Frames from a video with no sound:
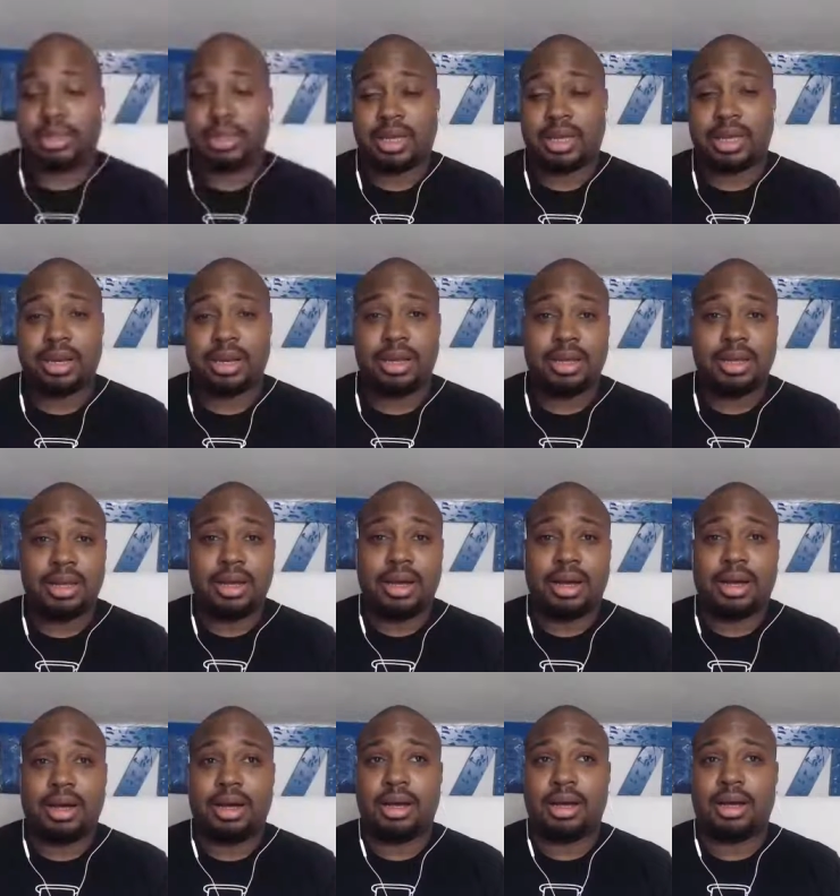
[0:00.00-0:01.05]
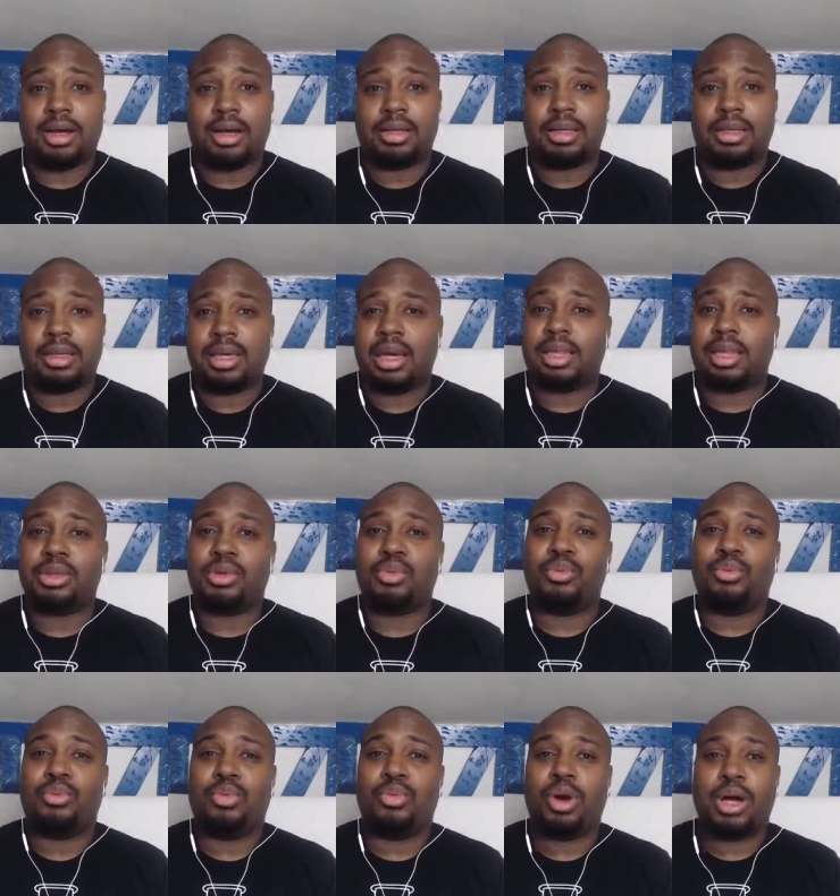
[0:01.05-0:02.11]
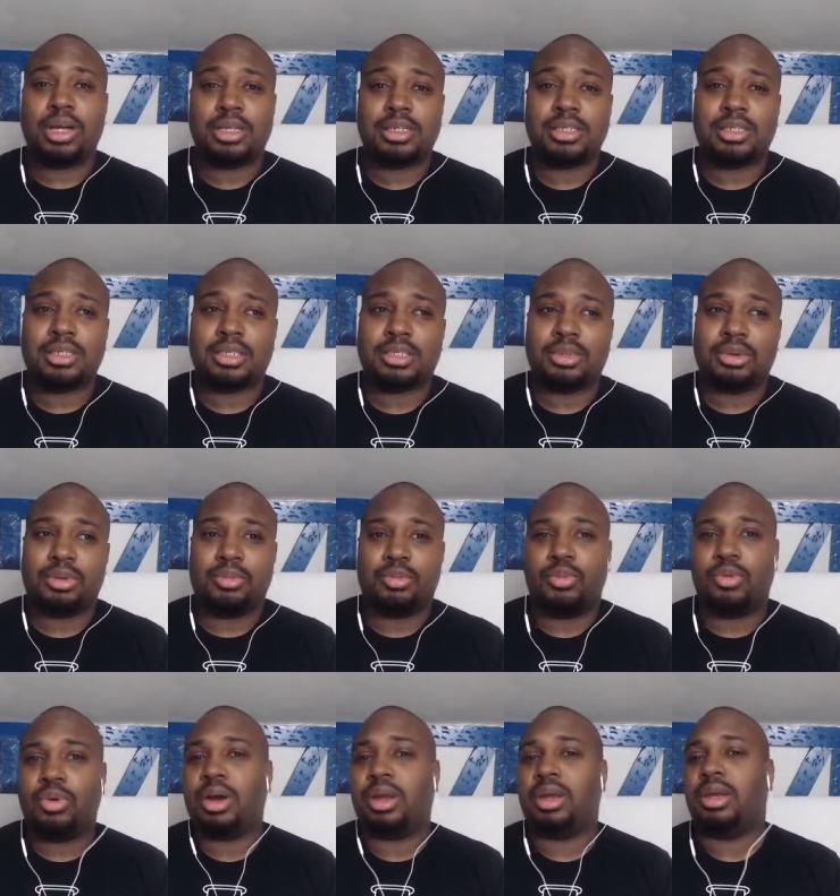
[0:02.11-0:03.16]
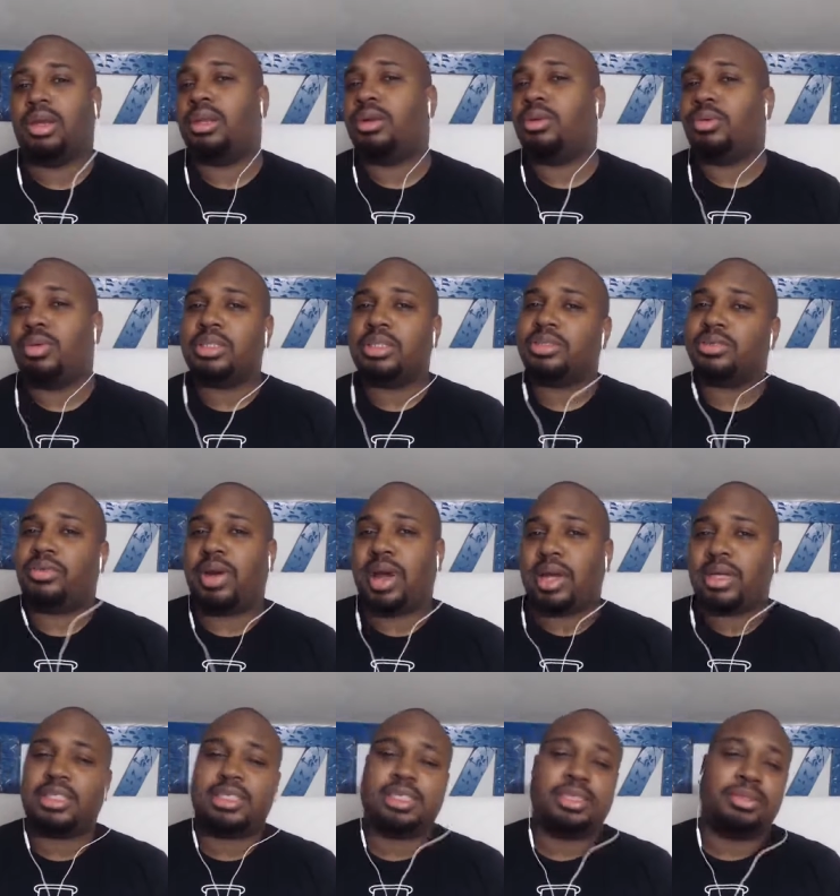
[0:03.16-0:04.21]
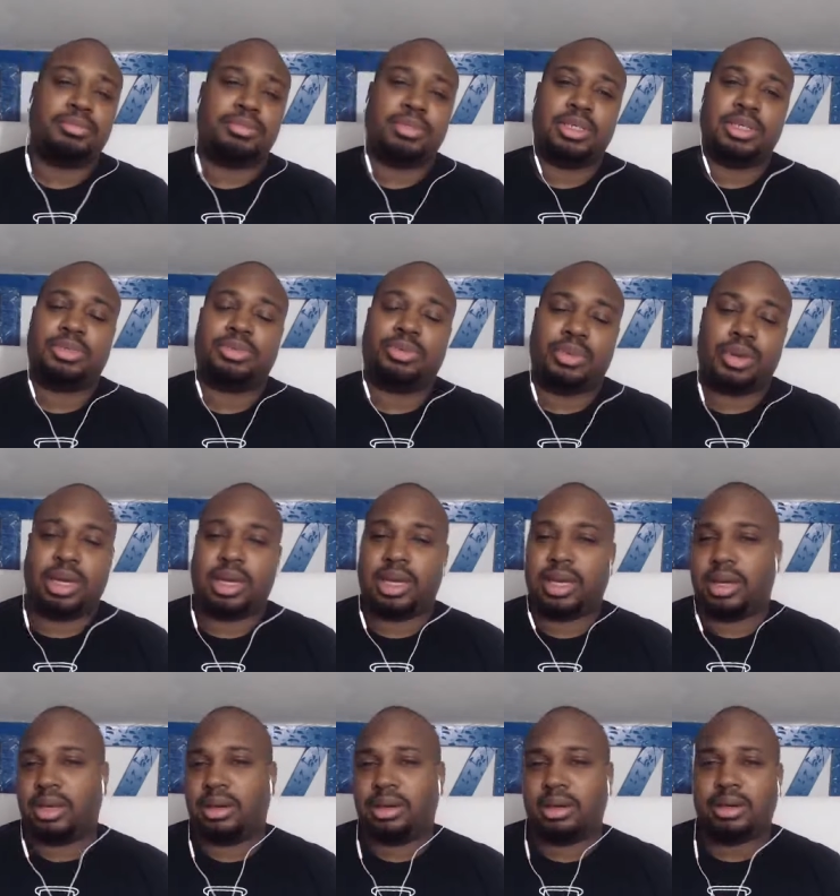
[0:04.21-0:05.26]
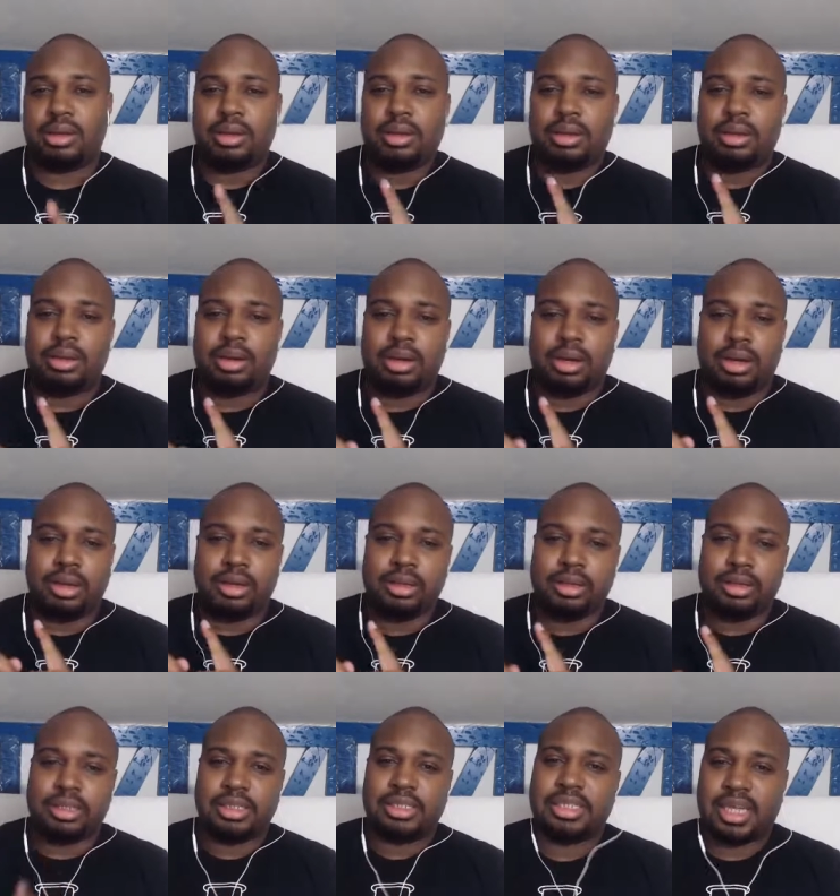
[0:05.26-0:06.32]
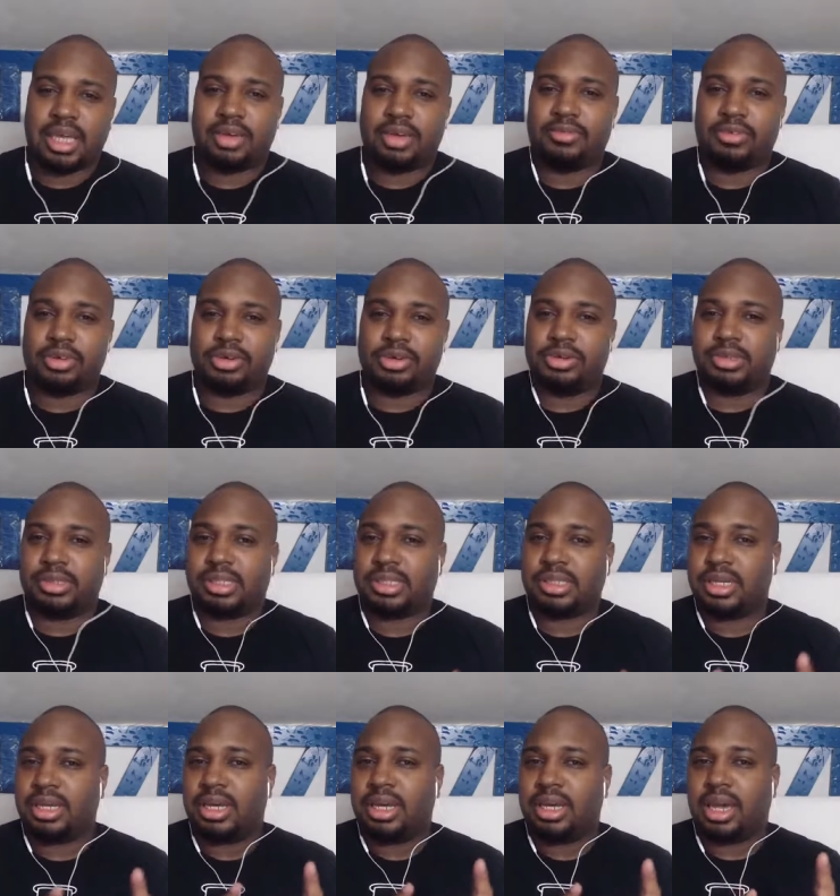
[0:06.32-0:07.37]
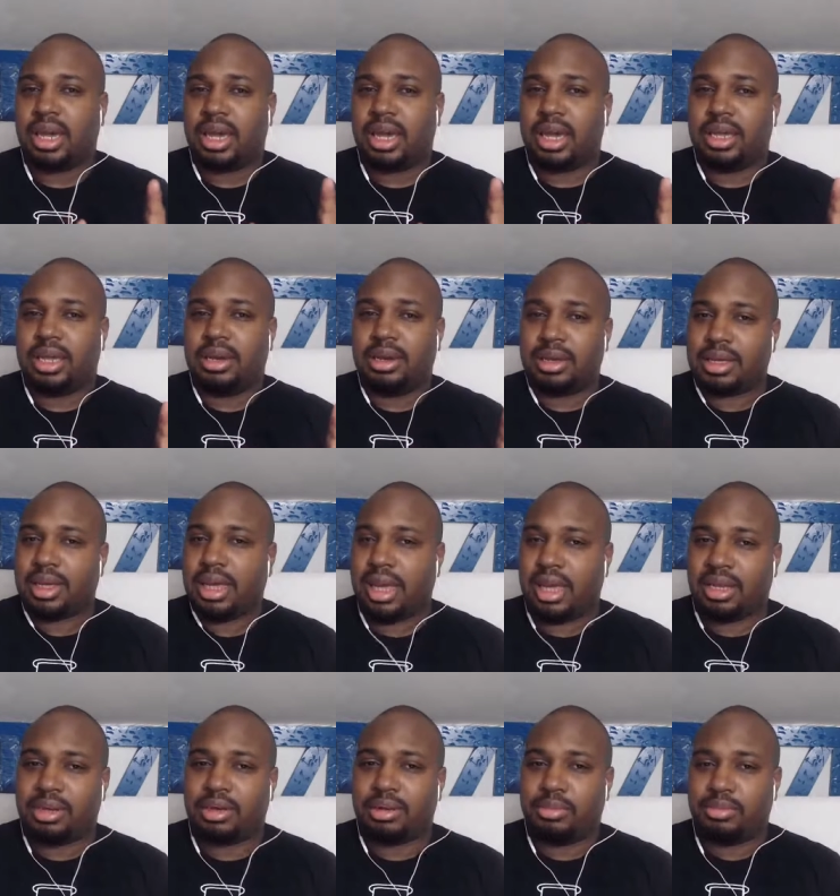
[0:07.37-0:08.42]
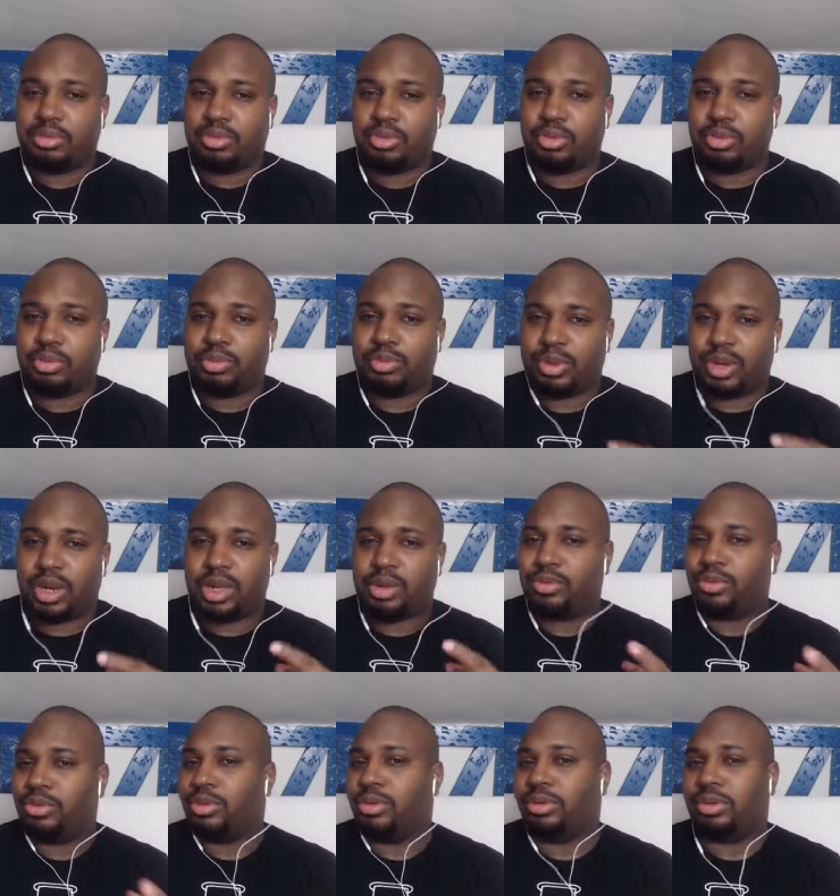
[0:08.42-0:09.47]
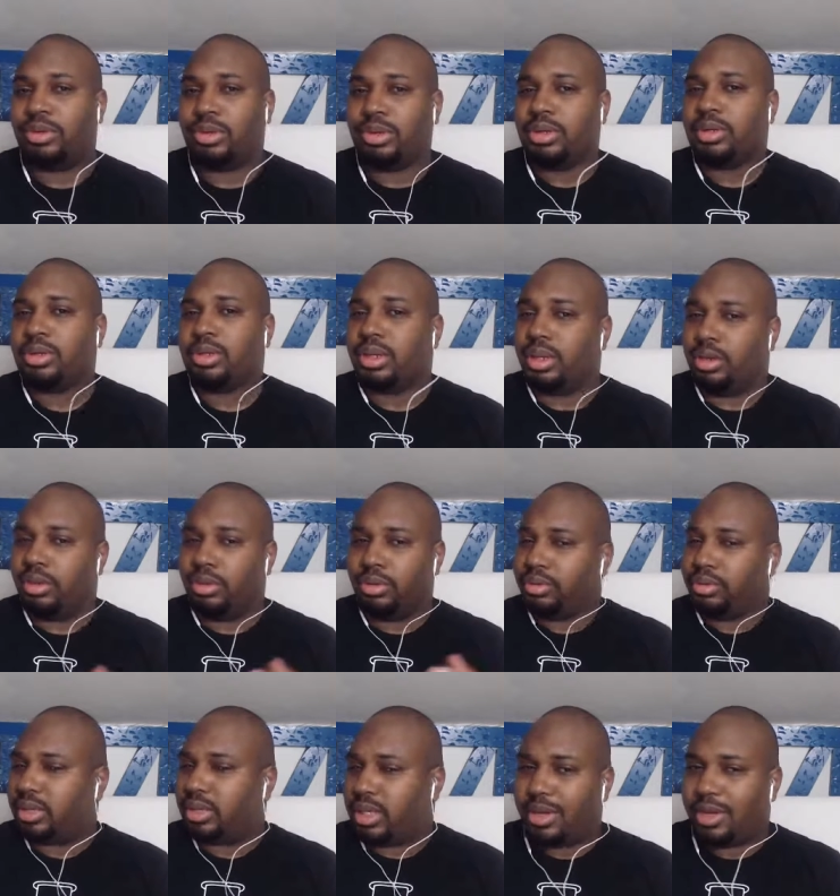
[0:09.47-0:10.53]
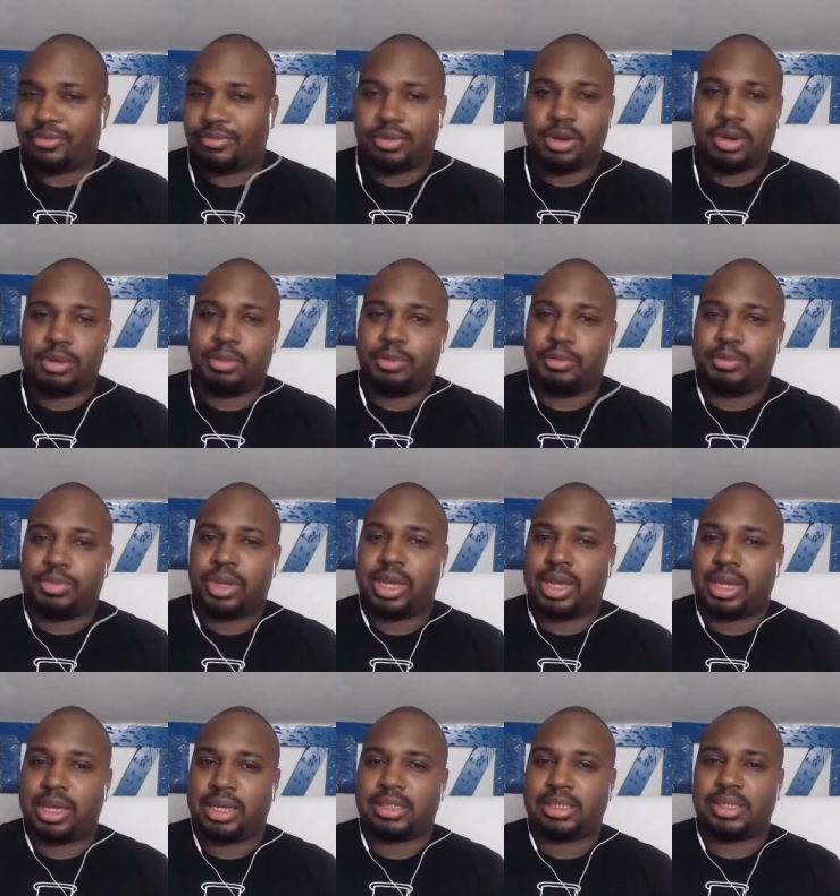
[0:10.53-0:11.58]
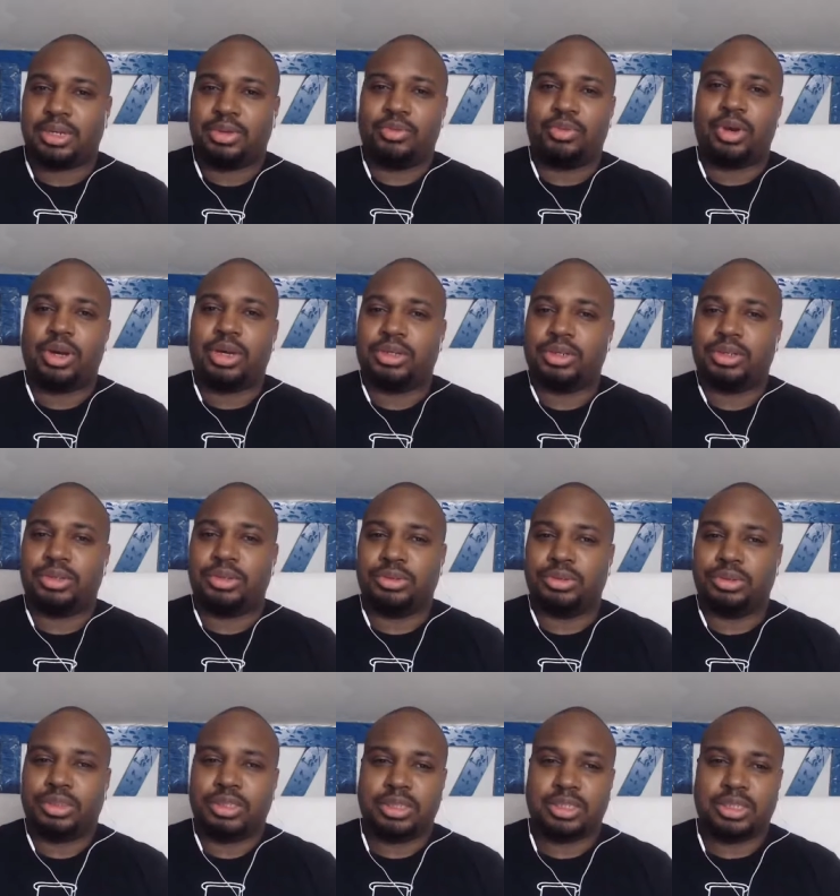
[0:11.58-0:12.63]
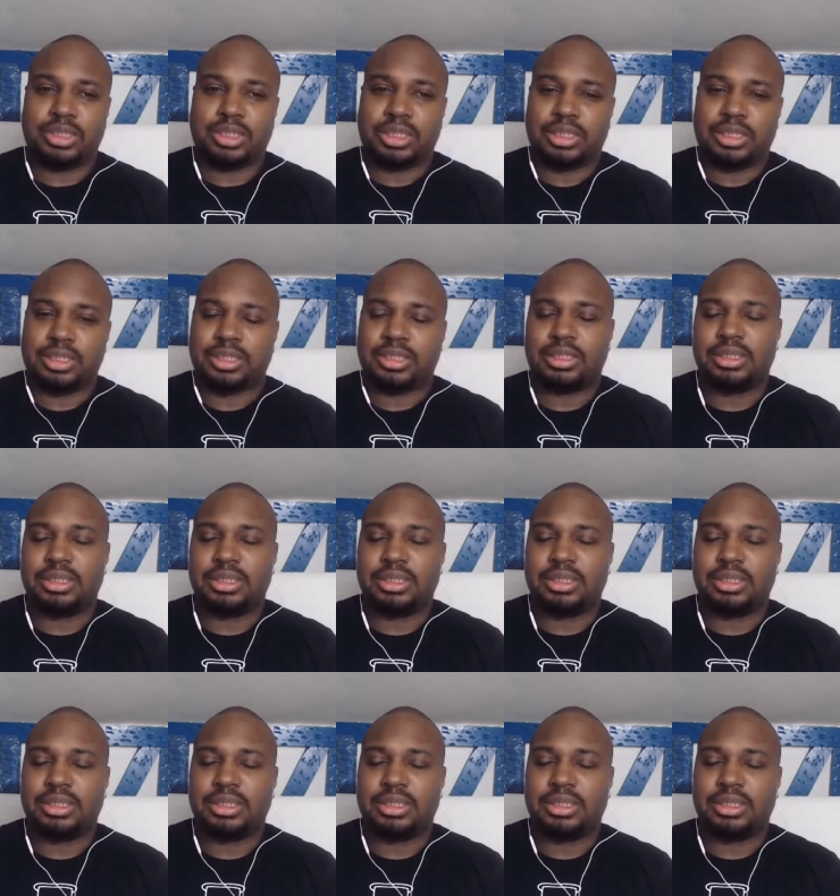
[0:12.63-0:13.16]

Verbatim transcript: that. Uh, yeah, there was the one little interaction between uh the Saviors and the Kingdom group when they were, you know, giving them the pigs, and the one dude oh, is yeah. is